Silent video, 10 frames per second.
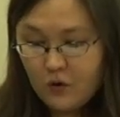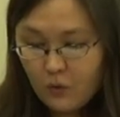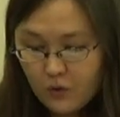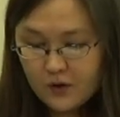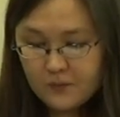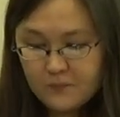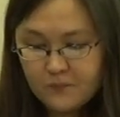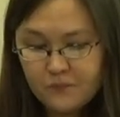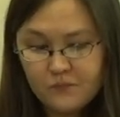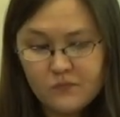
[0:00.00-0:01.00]
Or
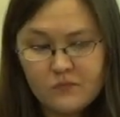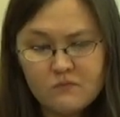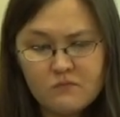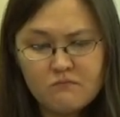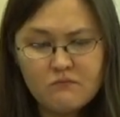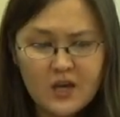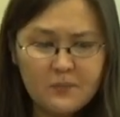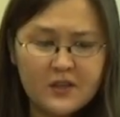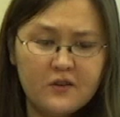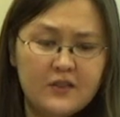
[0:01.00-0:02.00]
maybe
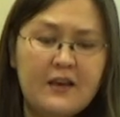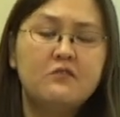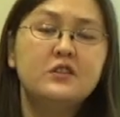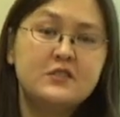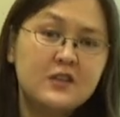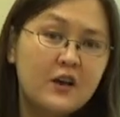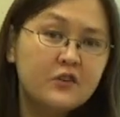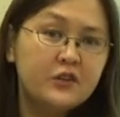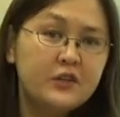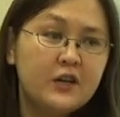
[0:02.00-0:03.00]
their level is not
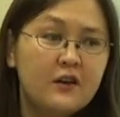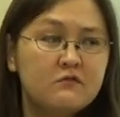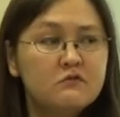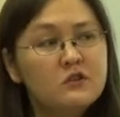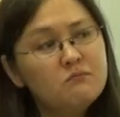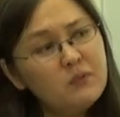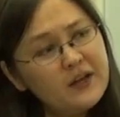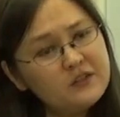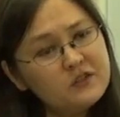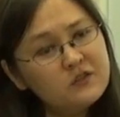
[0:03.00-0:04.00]
good enough, but
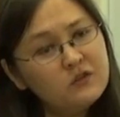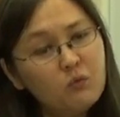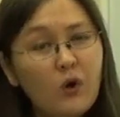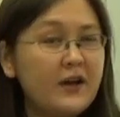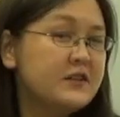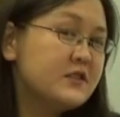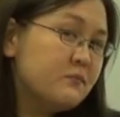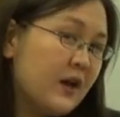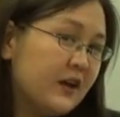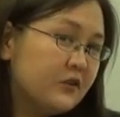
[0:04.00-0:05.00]
why does it
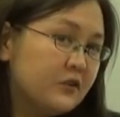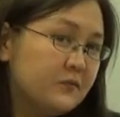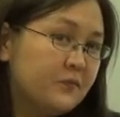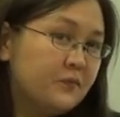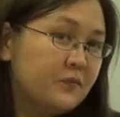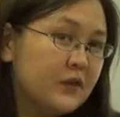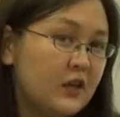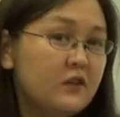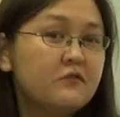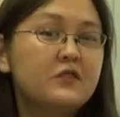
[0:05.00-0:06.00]
matter
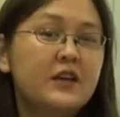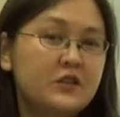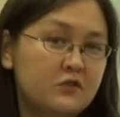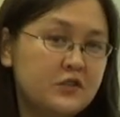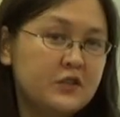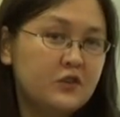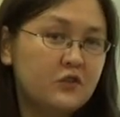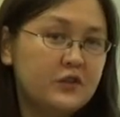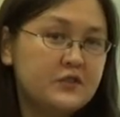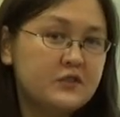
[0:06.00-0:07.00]
if they don't
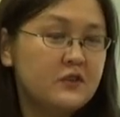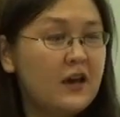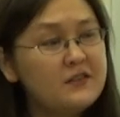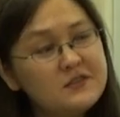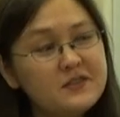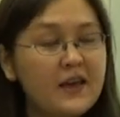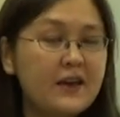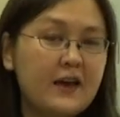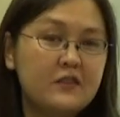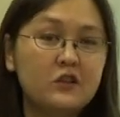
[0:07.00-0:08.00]
increase and
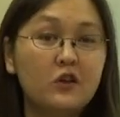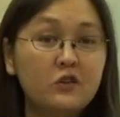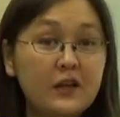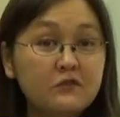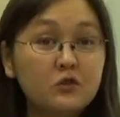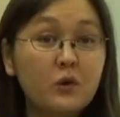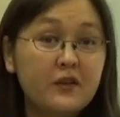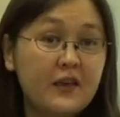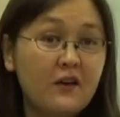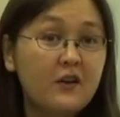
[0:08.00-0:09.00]
stay at the low level where
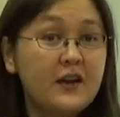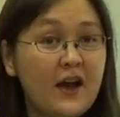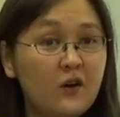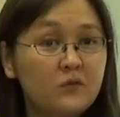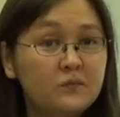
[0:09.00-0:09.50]
they are now?